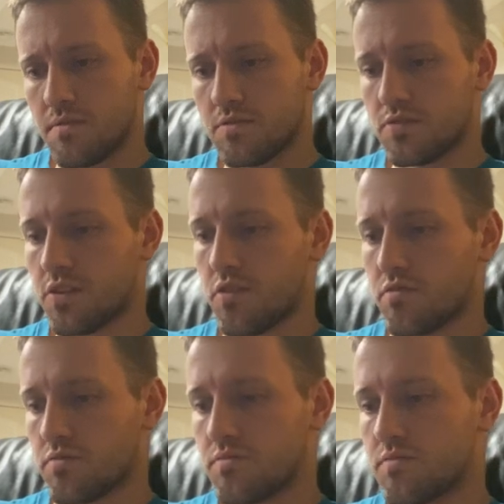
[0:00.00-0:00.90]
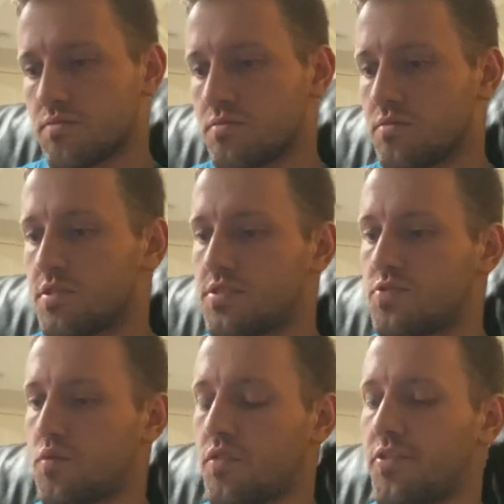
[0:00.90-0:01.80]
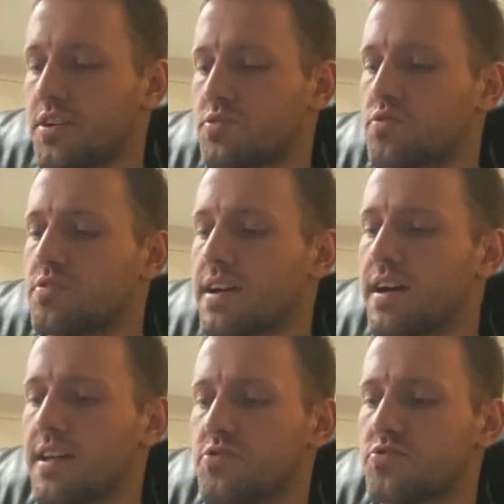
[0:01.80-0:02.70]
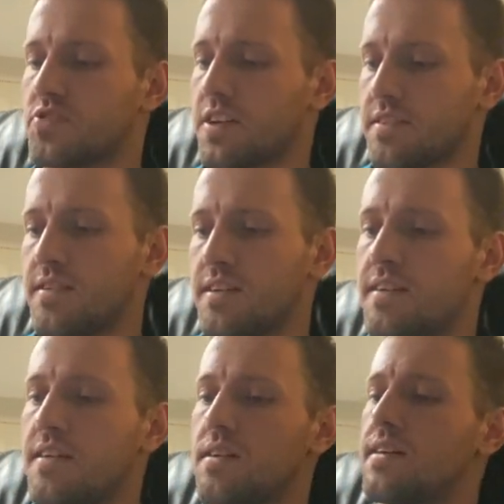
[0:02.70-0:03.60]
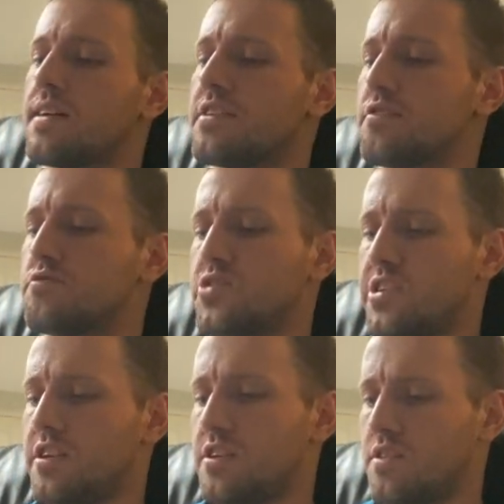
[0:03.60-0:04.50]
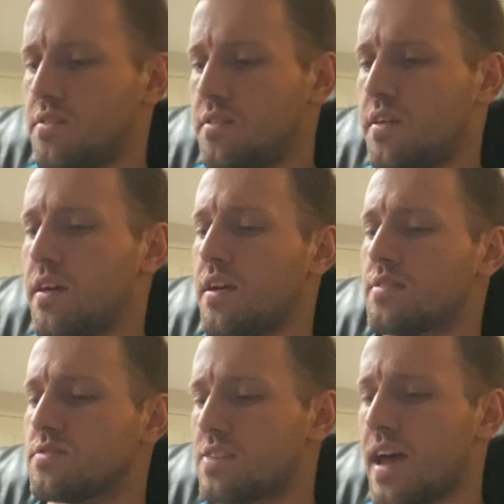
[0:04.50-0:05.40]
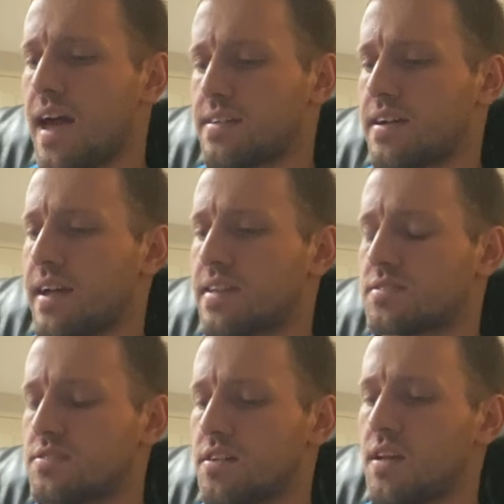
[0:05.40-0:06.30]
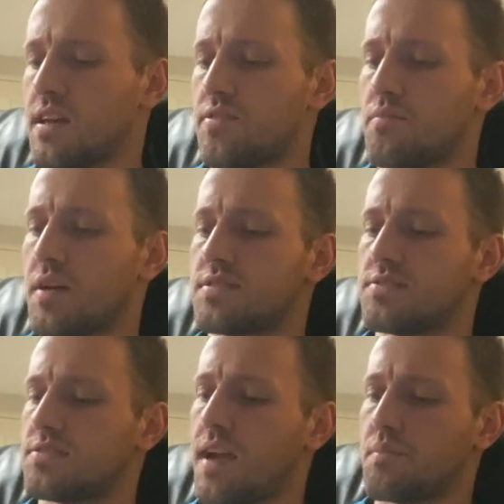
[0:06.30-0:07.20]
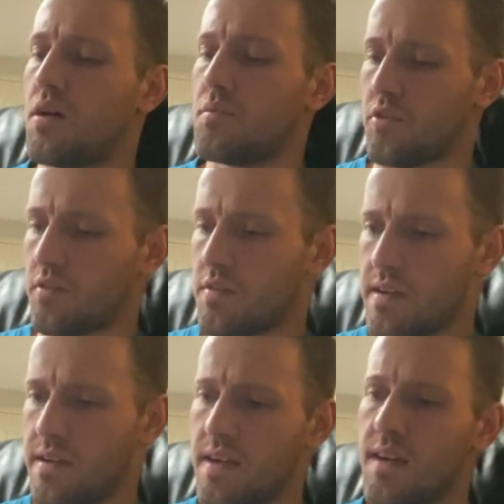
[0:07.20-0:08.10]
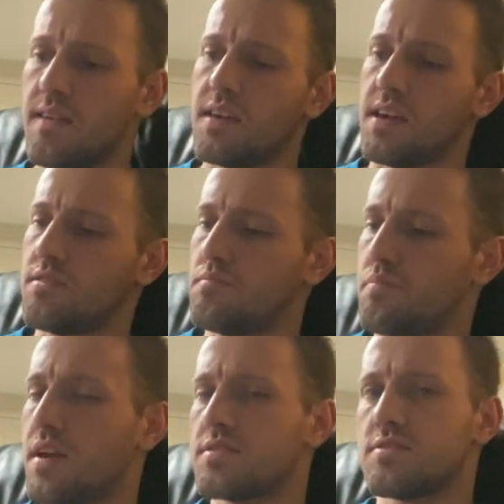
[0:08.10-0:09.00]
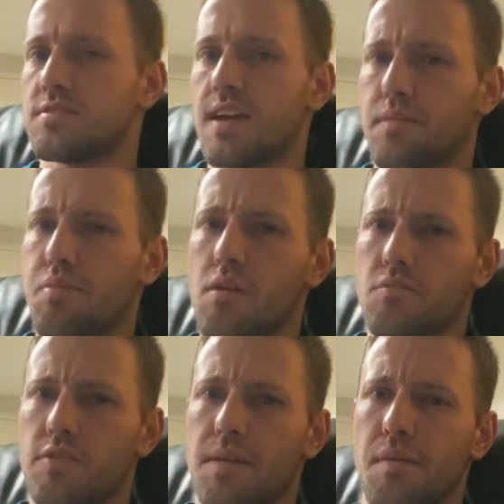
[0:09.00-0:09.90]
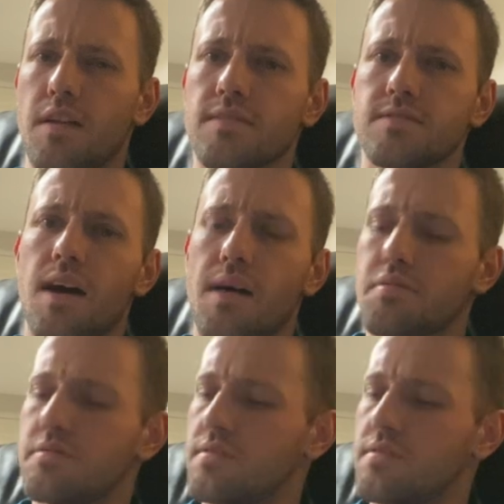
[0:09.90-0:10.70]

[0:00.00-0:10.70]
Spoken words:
So this is where things really got interesting. Eugene and Zach against Ethan Best and Zach Palmer. Ethan Best and Zach Palmer came out on top.